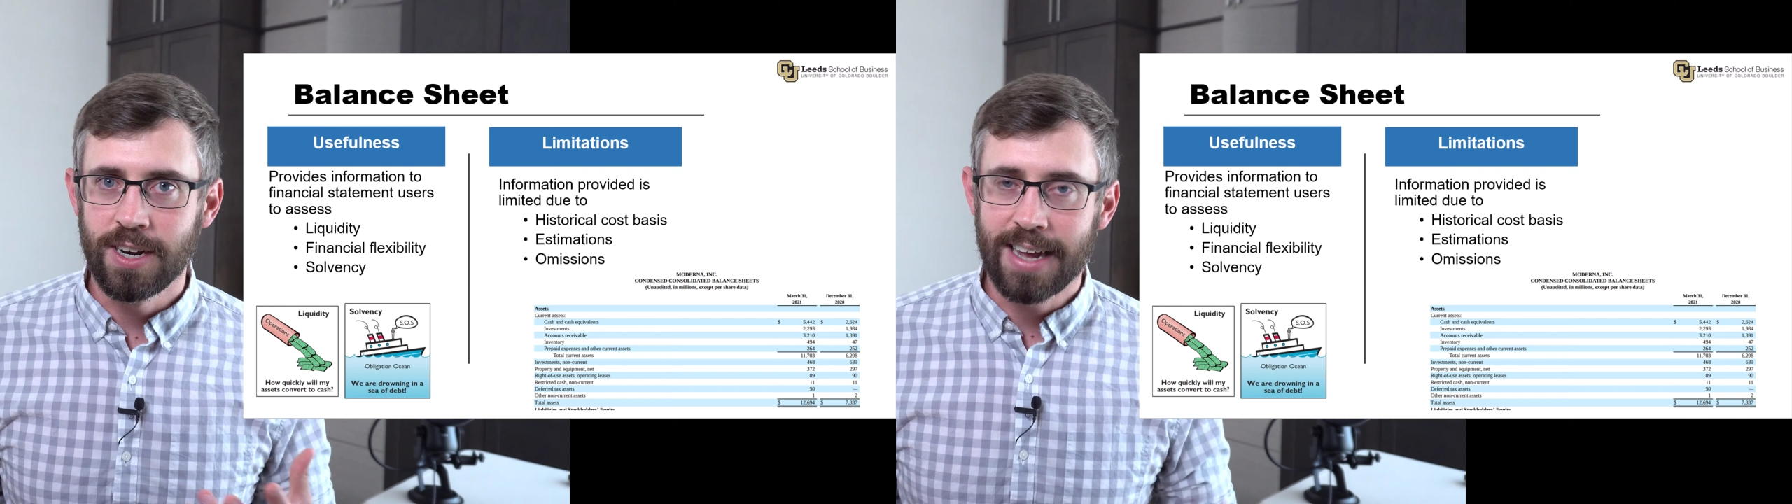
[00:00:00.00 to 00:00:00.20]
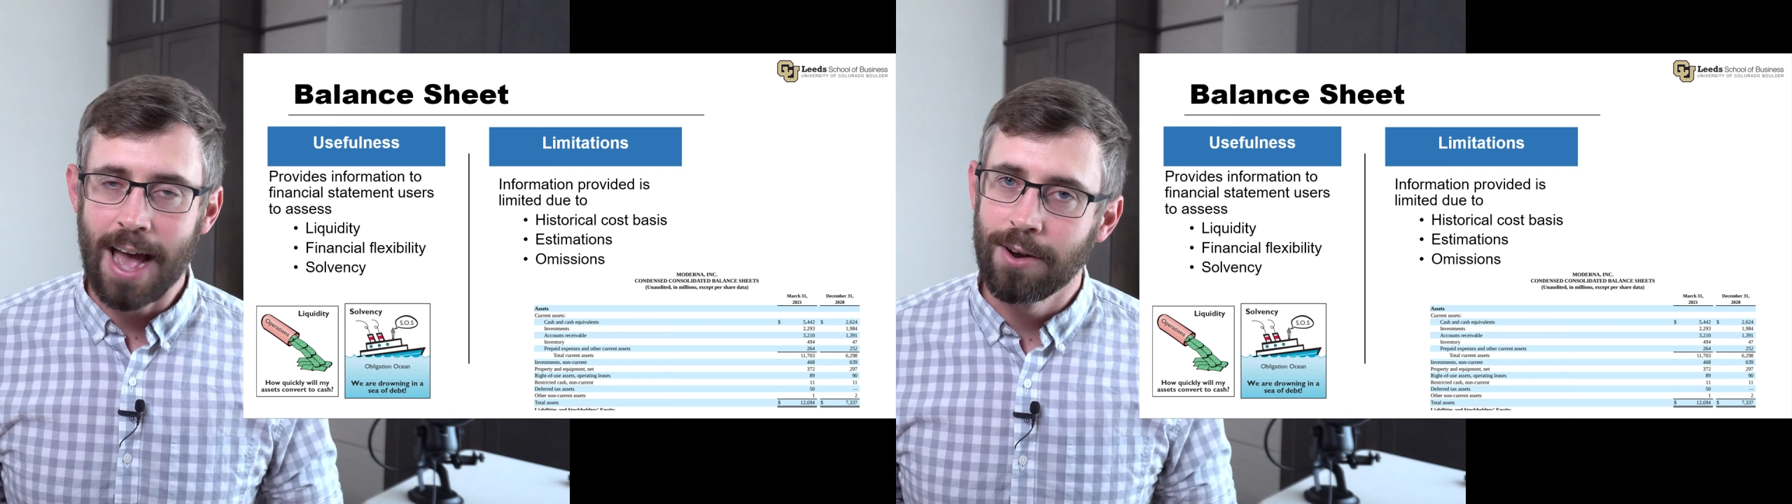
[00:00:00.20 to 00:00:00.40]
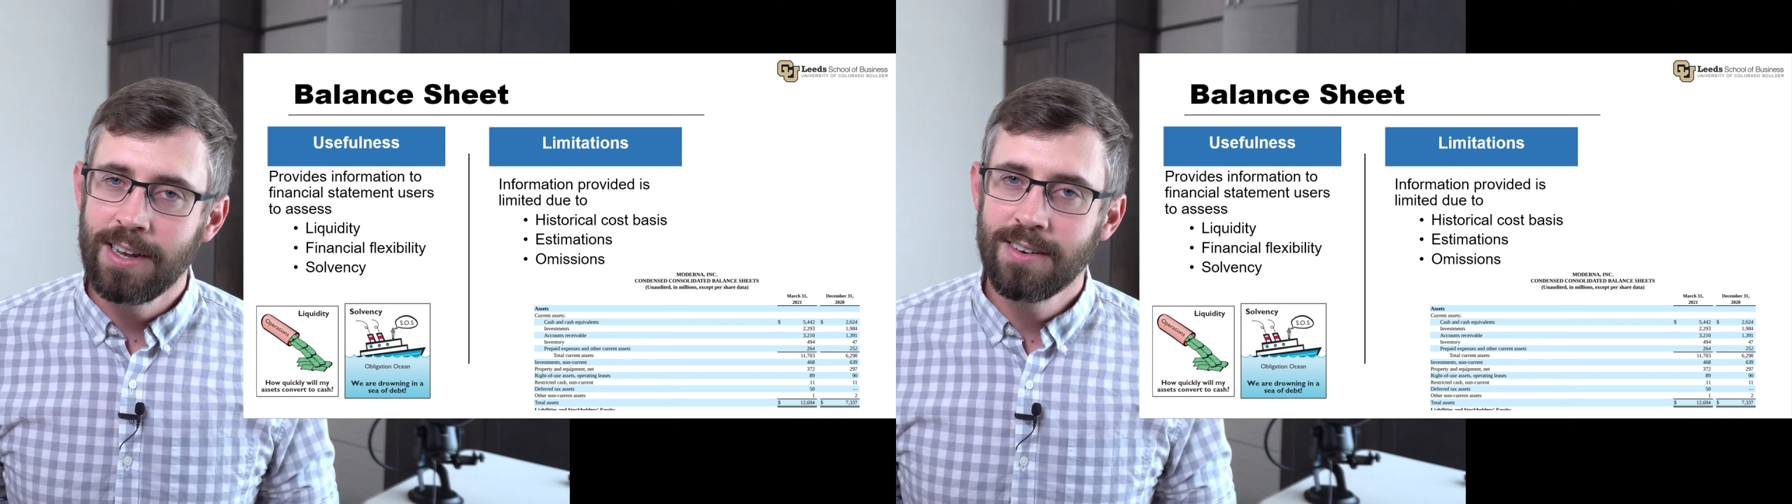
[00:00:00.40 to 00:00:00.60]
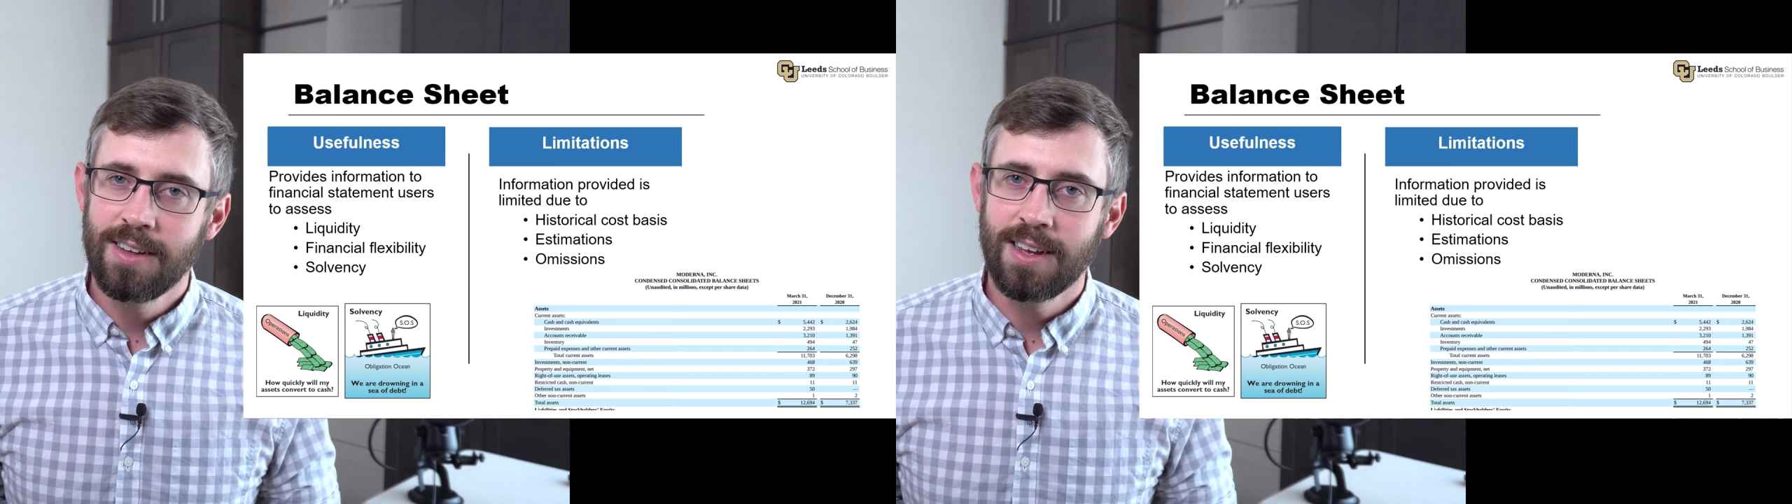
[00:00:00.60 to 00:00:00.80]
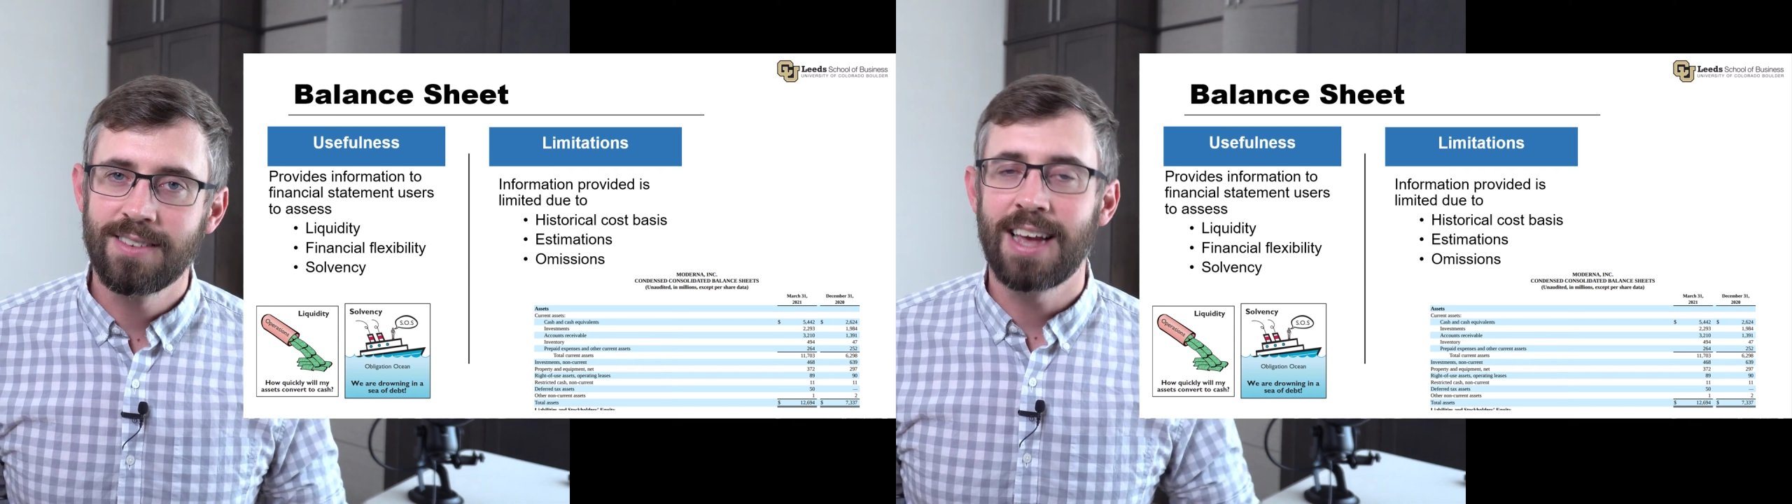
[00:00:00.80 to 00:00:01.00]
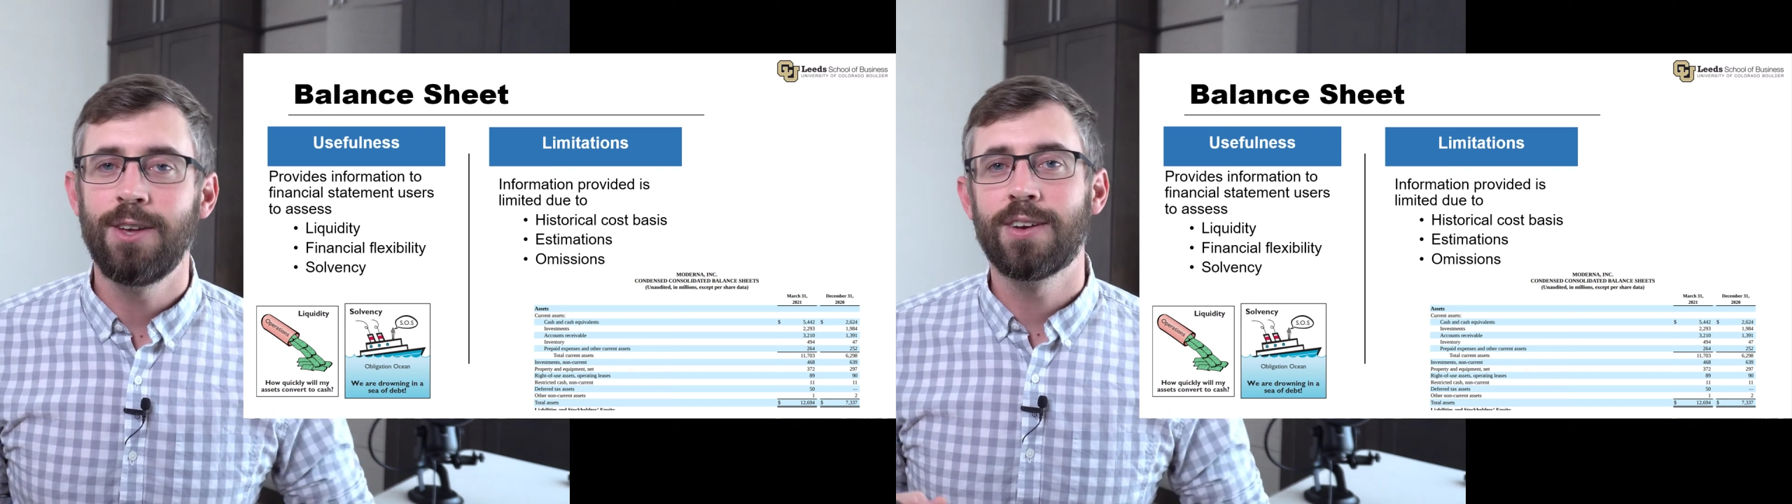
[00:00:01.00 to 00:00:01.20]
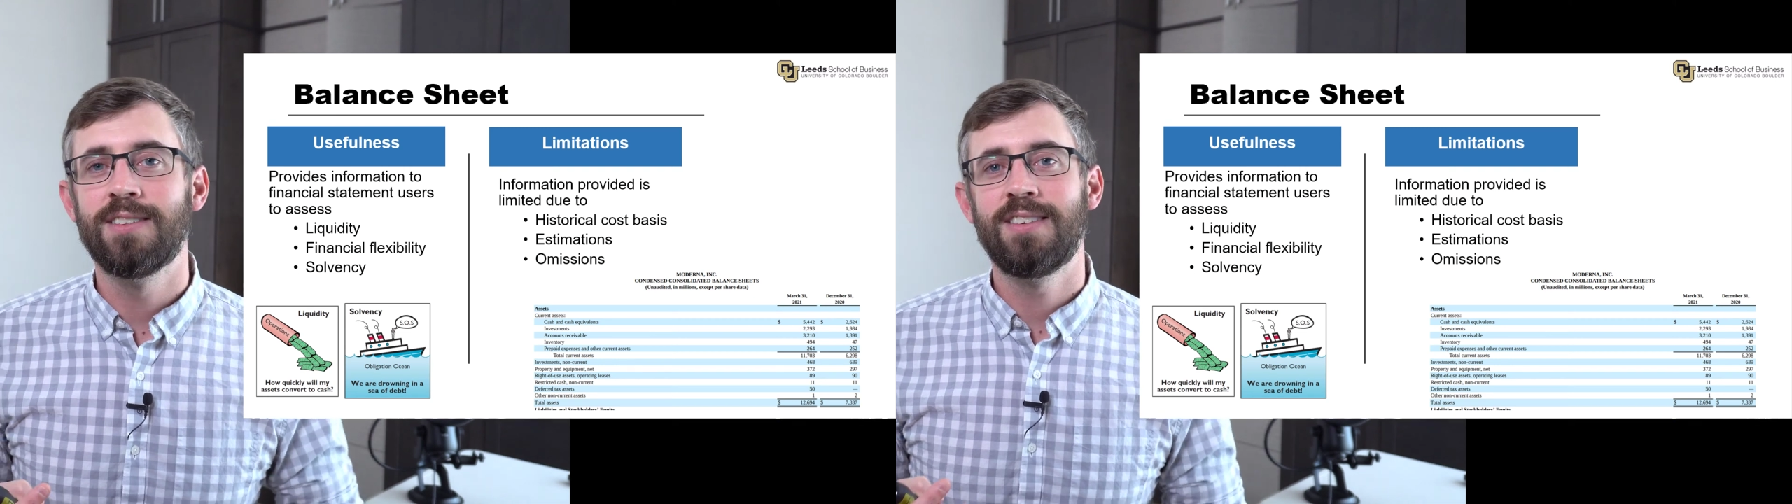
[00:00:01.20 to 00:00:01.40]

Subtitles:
accounting, is that you can